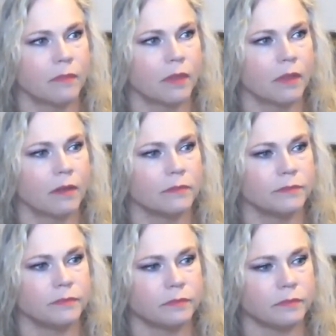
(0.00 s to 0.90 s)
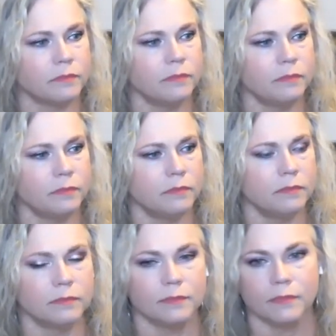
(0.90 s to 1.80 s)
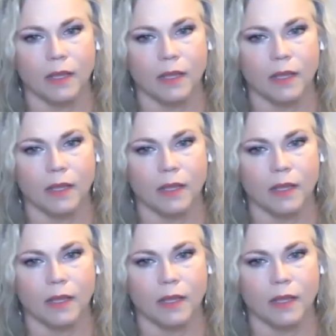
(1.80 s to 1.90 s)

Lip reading: No one is speaking in this clip.